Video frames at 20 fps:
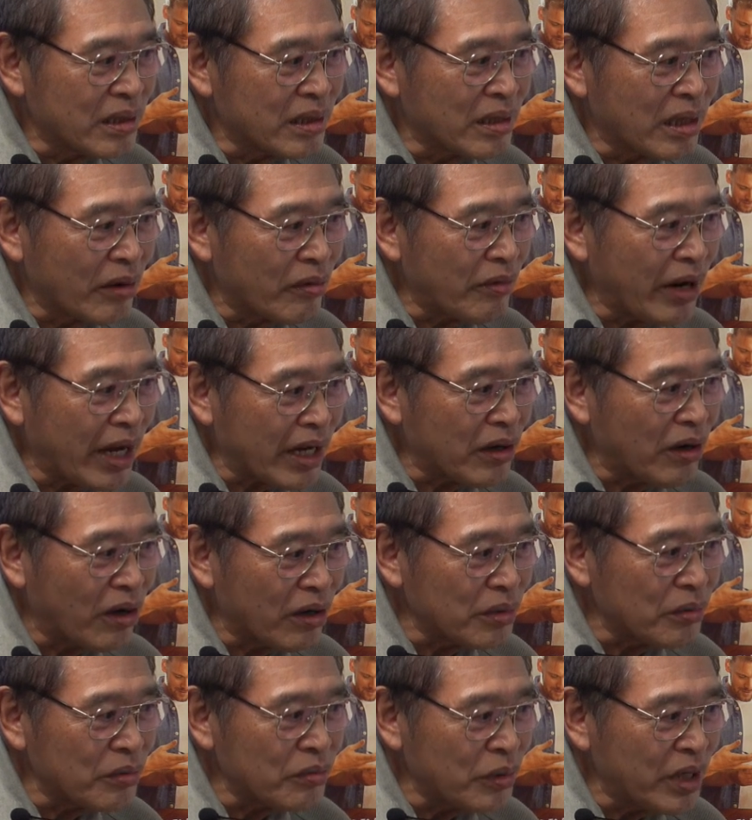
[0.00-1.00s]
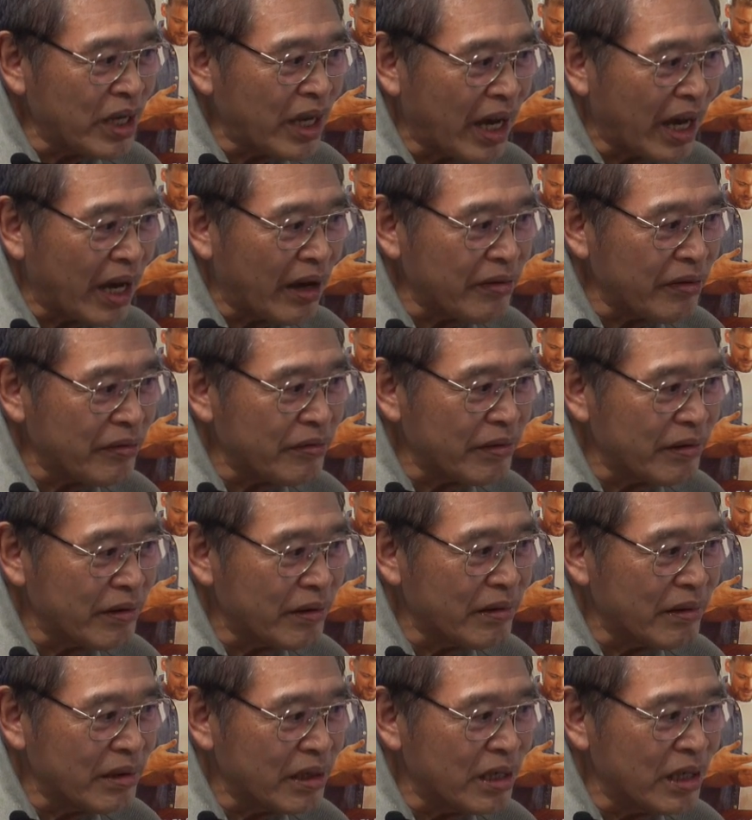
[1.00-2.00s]
the record we have
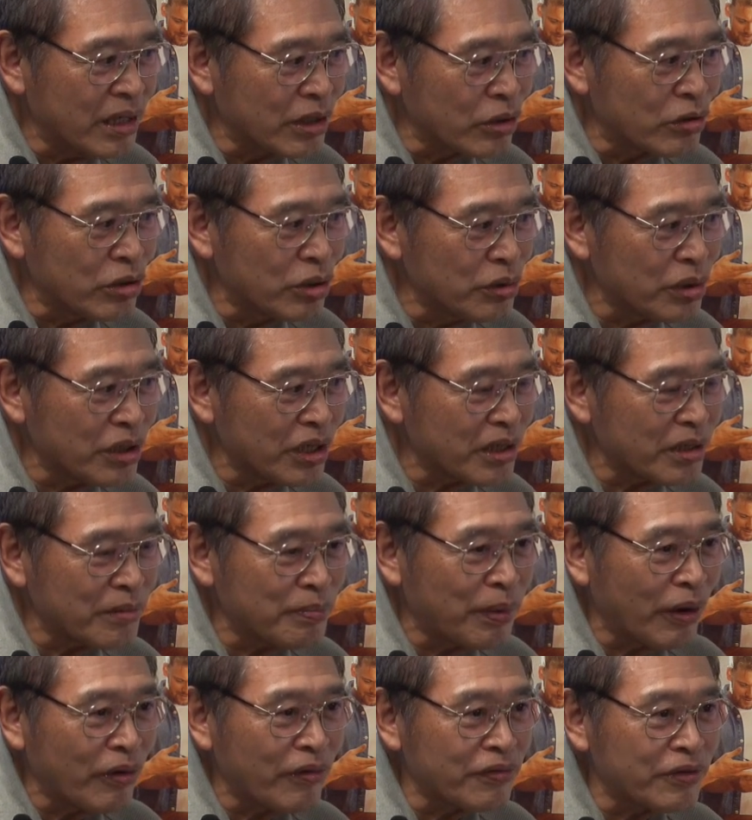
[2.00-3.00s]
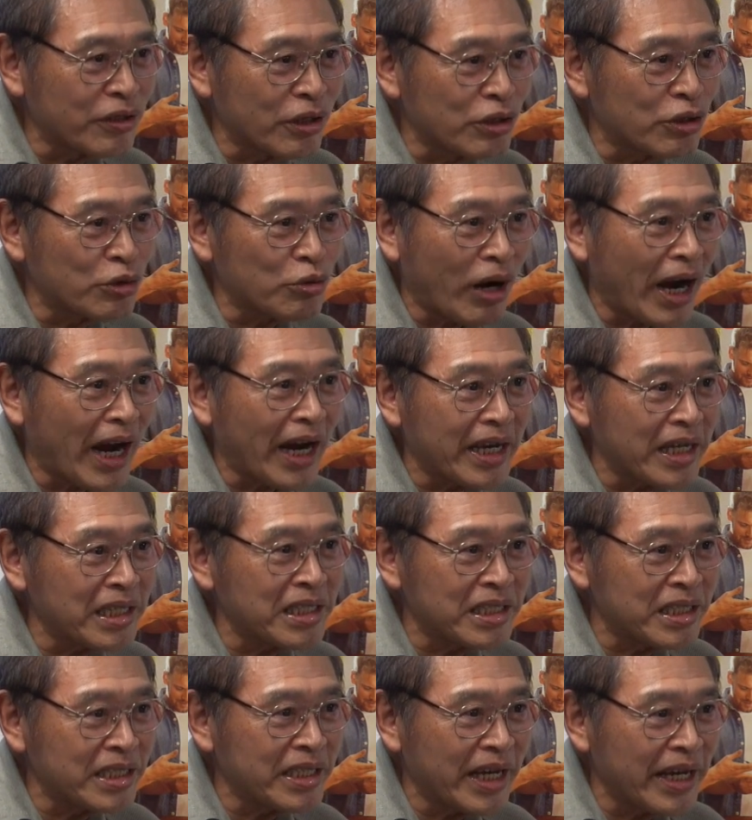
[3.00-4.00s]
included both the
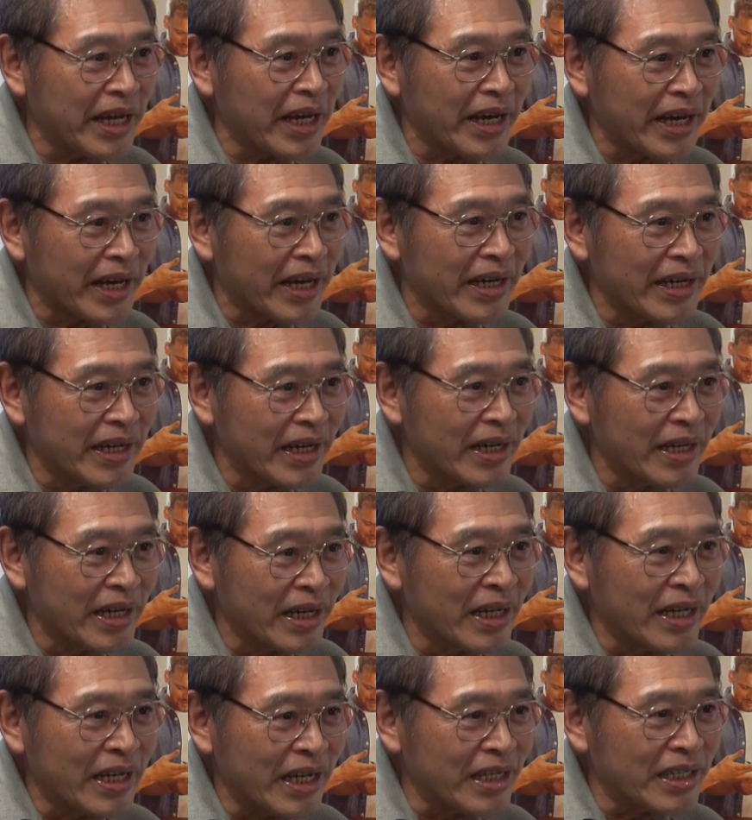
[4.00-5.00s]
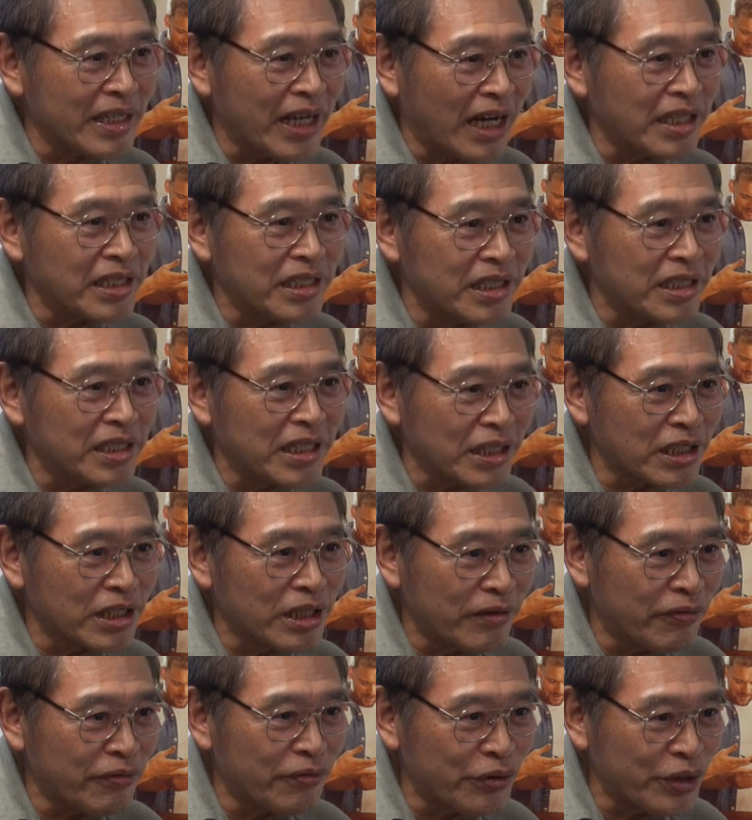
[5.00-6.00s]
driest year in
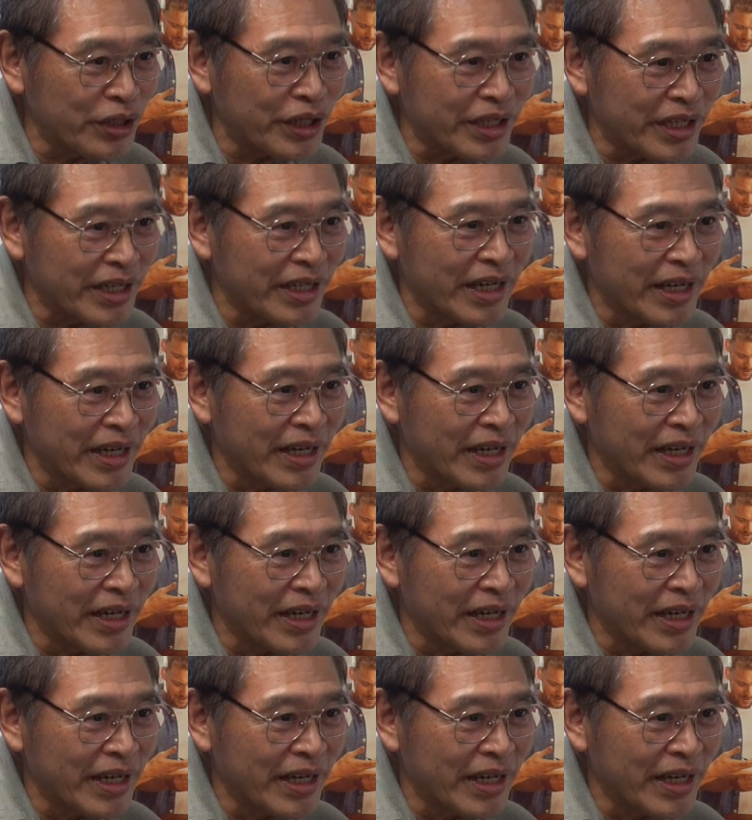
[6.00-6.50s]
1963